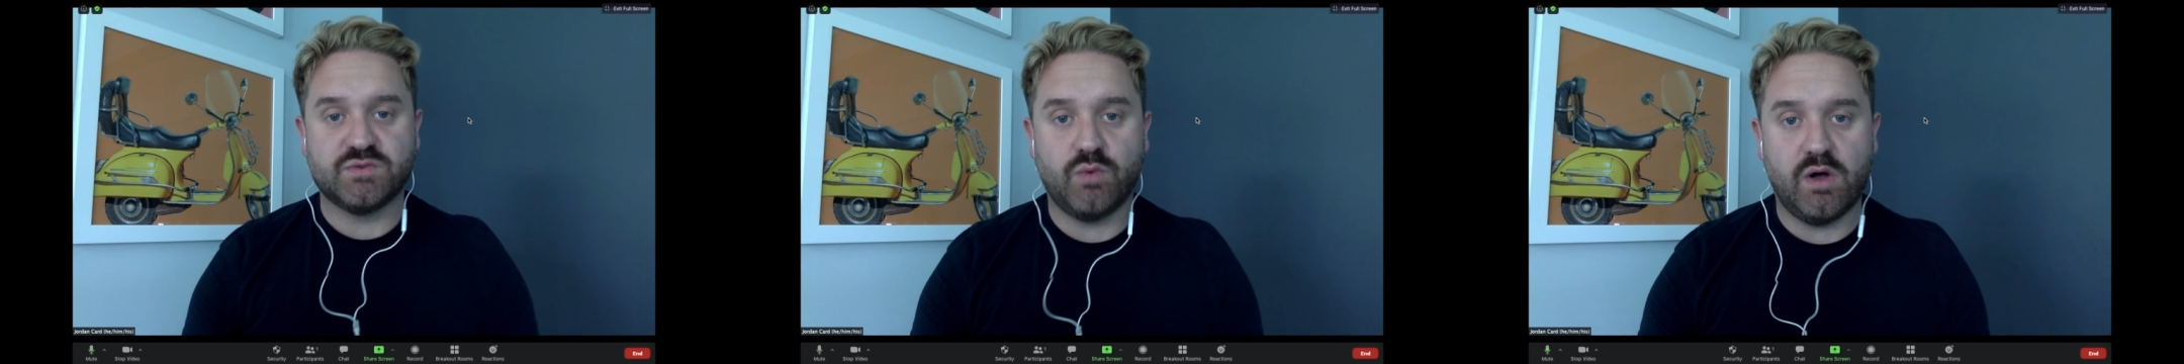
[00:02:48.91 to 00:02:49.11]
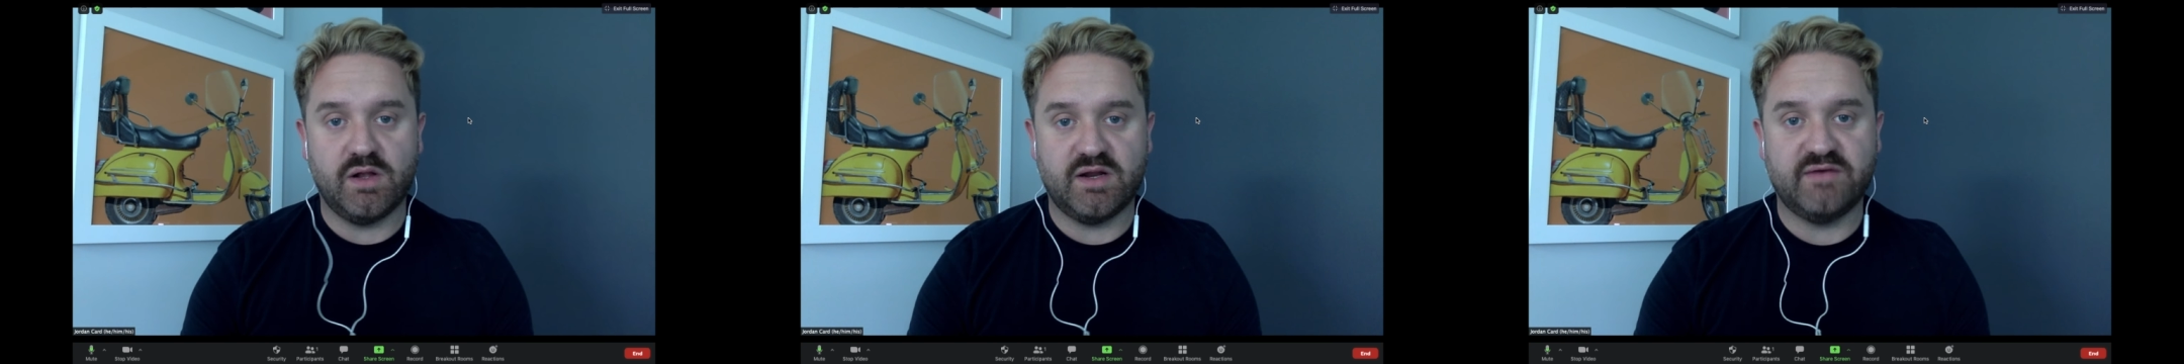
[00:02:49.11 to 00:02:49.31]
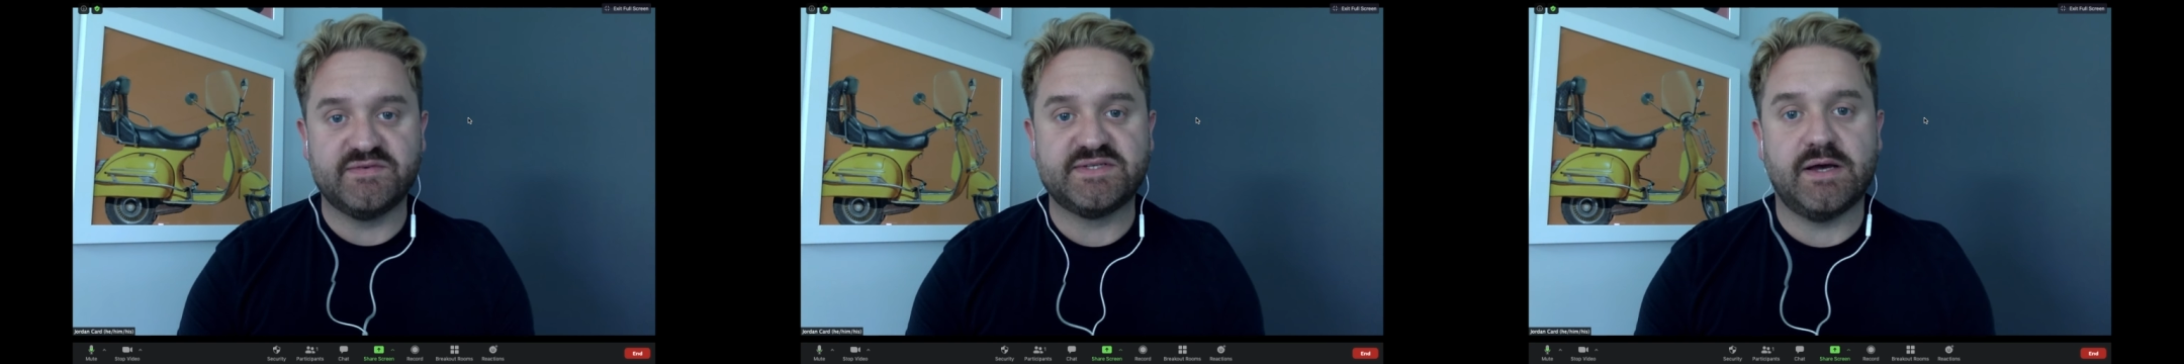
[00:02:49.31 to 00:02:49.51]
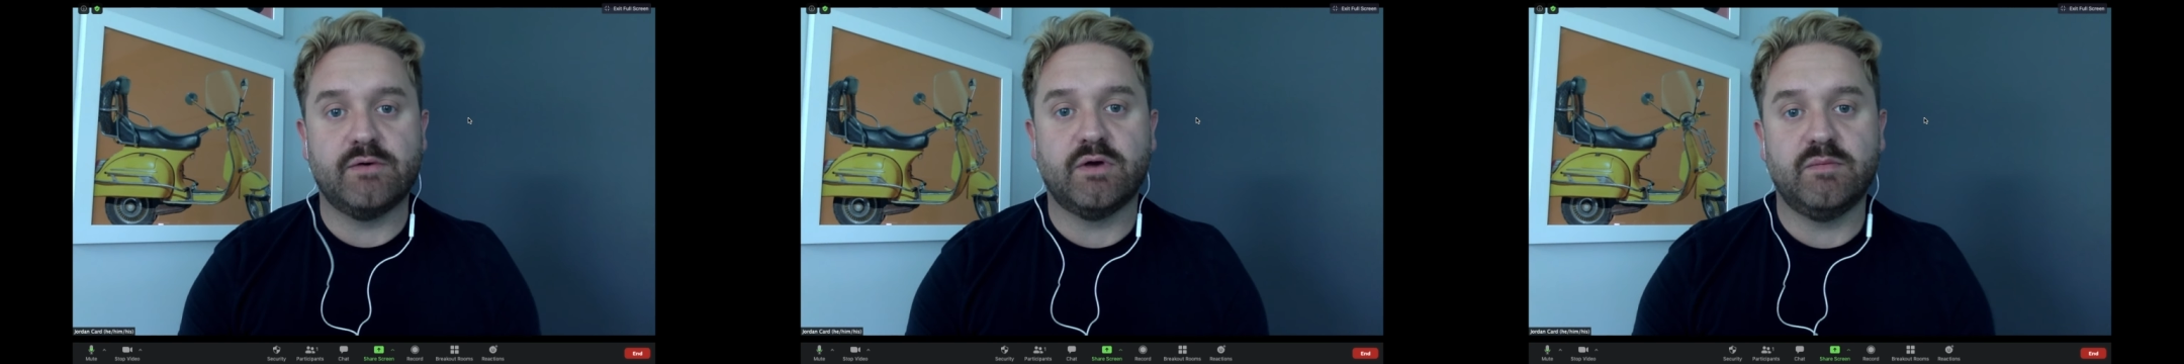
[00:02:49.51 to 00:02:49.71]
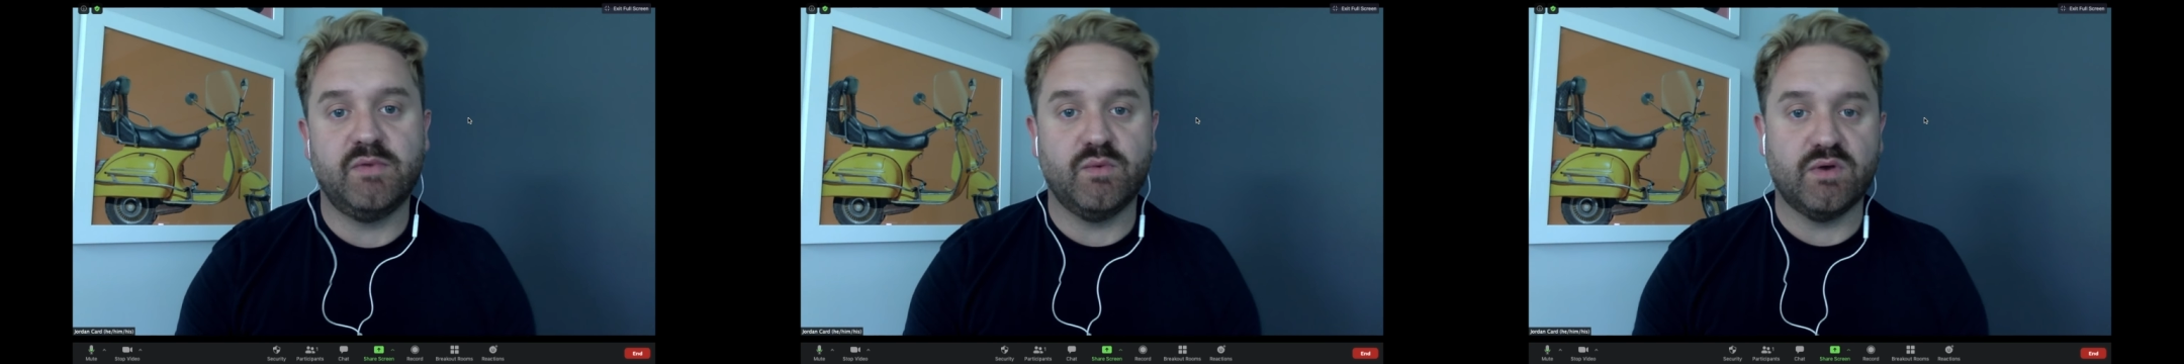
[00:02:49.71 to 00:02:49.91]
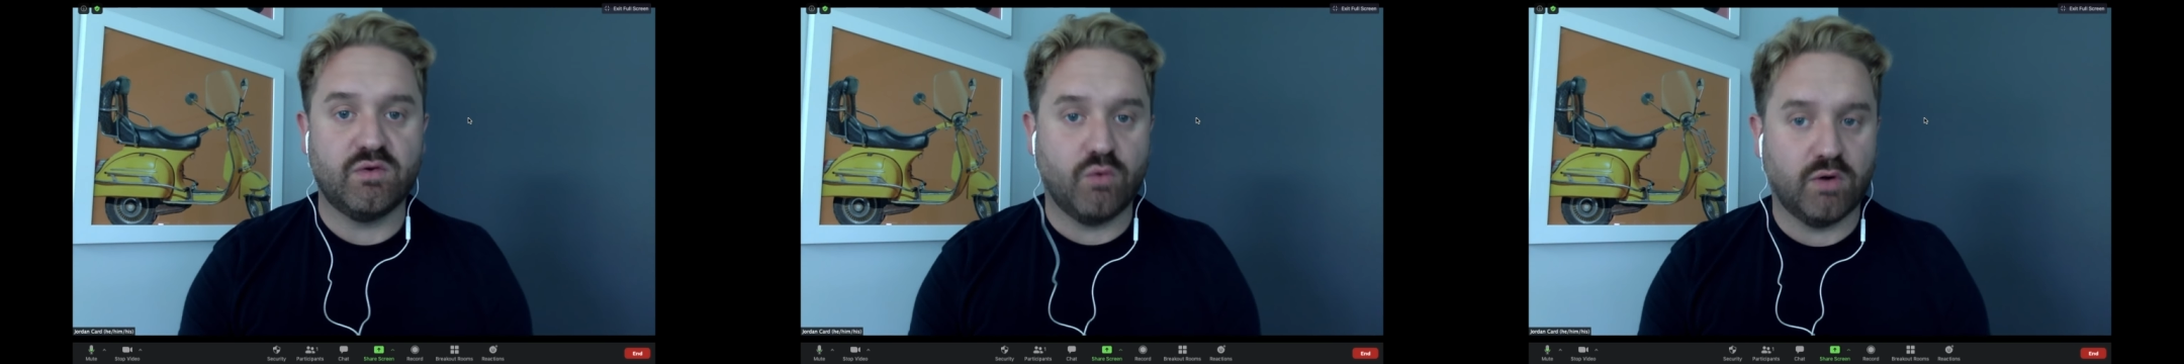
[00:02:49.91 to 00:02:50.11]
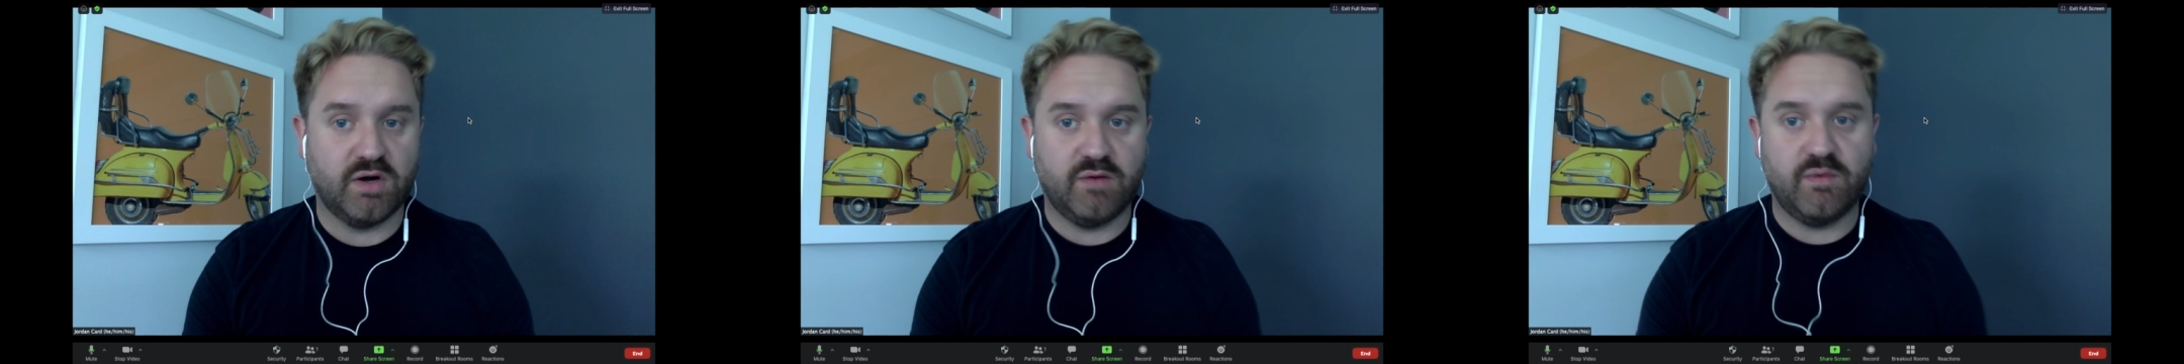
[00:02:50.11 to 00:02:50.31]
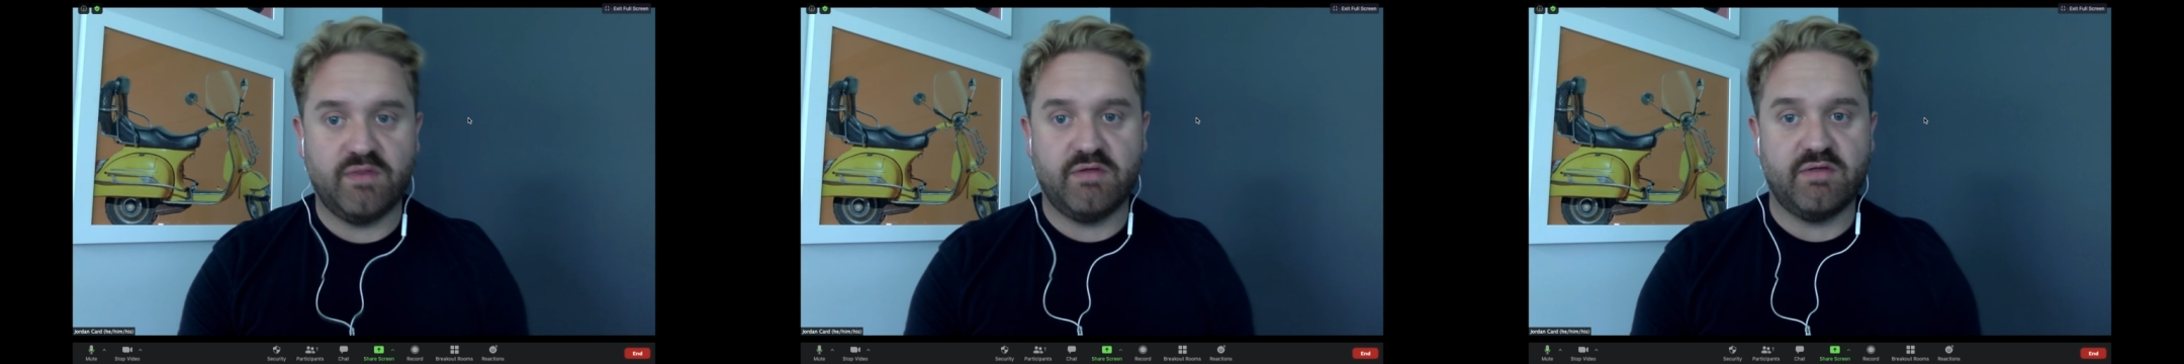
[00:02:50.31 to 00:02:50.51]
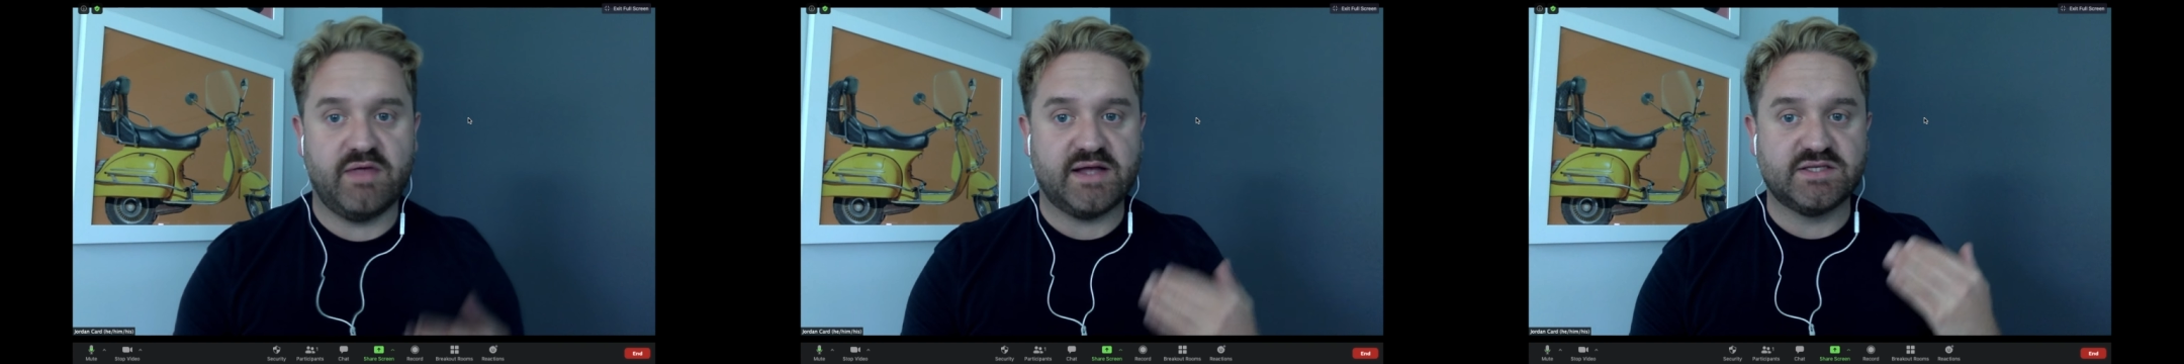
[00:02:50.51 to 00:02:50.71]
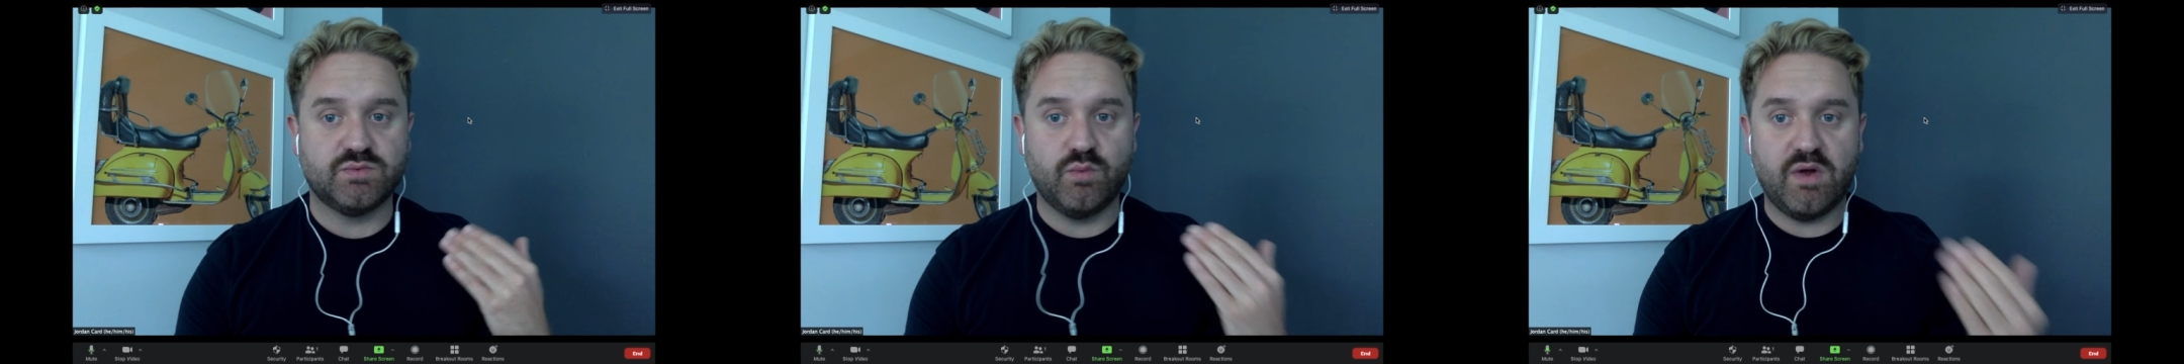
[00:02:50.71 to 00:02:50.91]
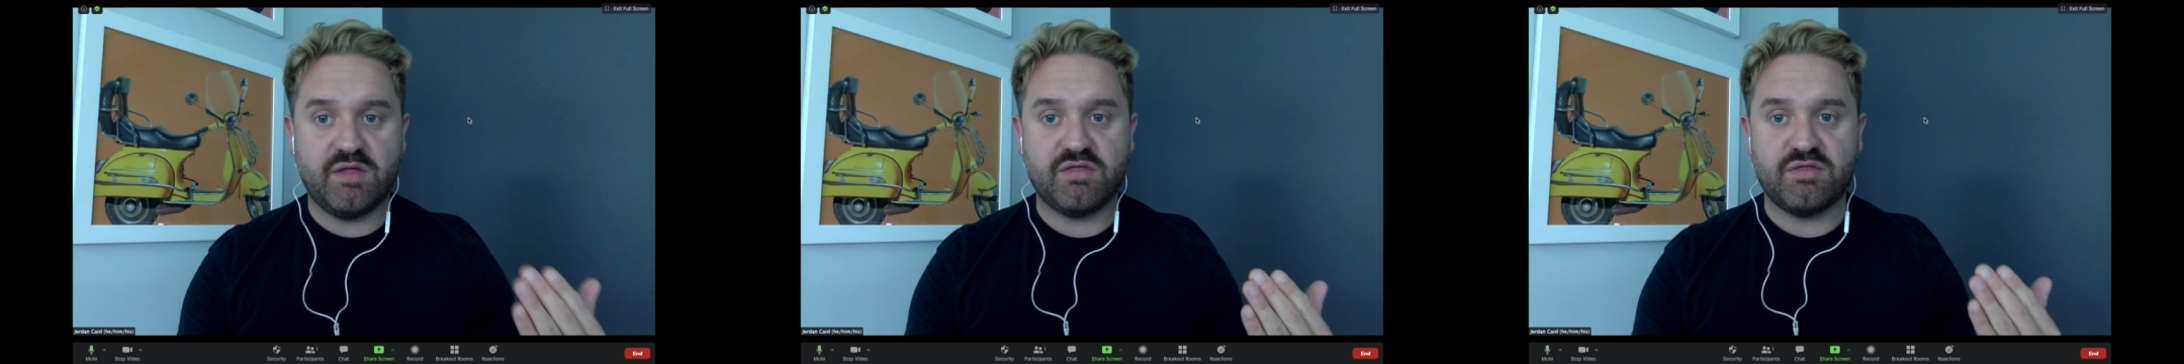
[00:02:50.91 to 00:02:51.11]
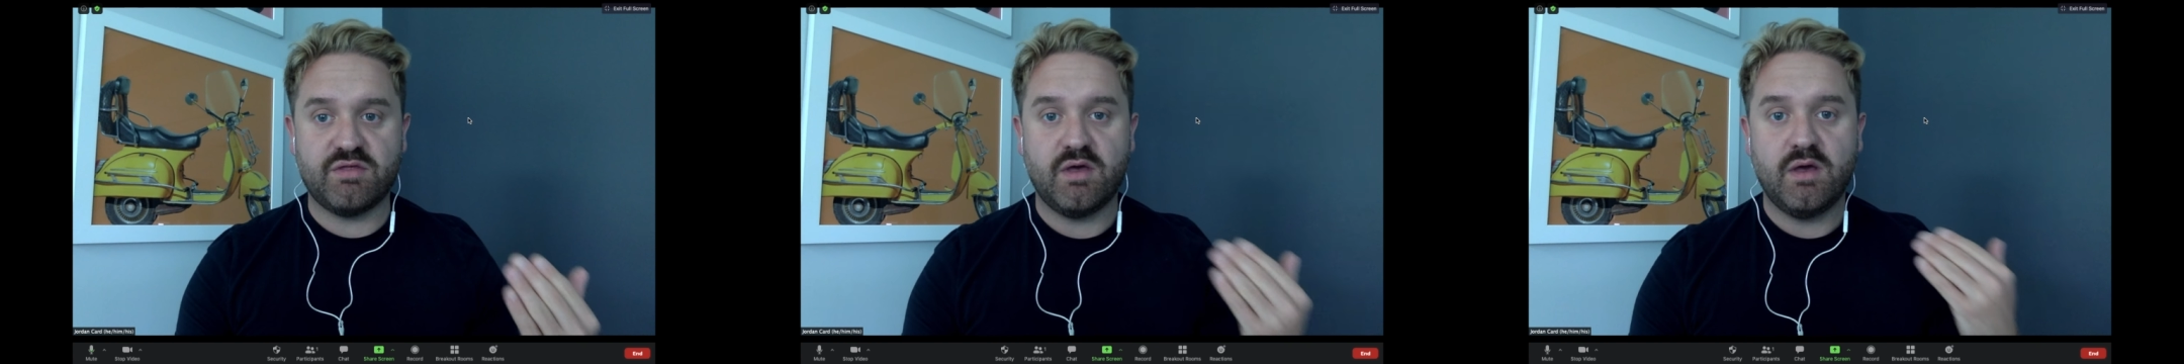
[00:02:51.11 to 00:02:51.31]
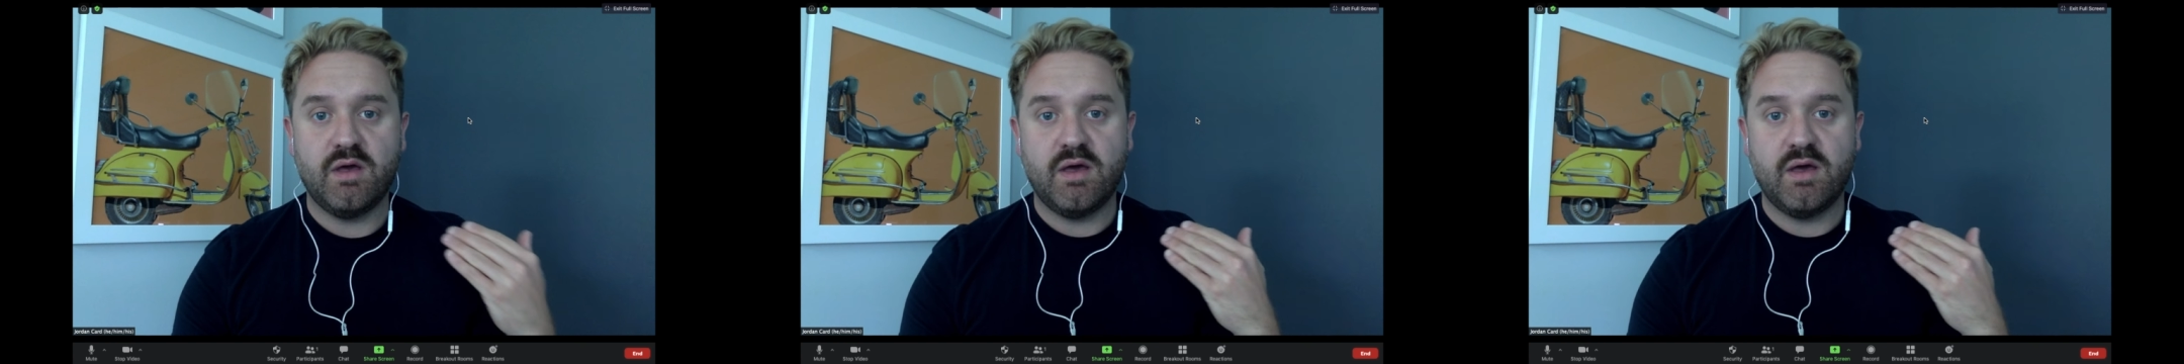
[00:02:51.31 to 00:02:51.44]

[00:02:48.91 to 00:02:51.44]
quality of sound can be recorded, whether that's with